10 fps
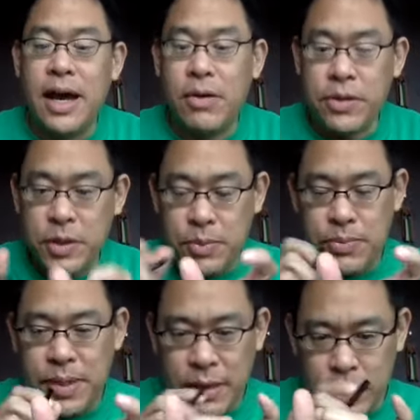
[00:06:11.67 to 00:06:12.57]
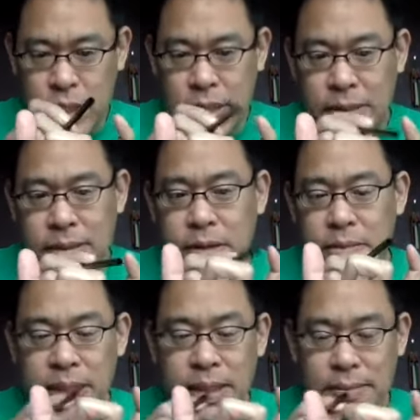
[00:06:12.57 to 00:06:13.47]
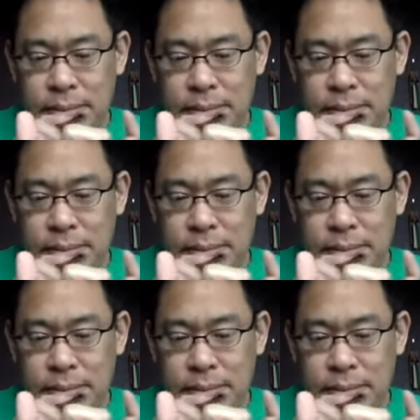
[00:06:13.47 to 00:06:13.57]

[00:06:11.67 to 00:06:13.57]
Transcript: or this, gene could be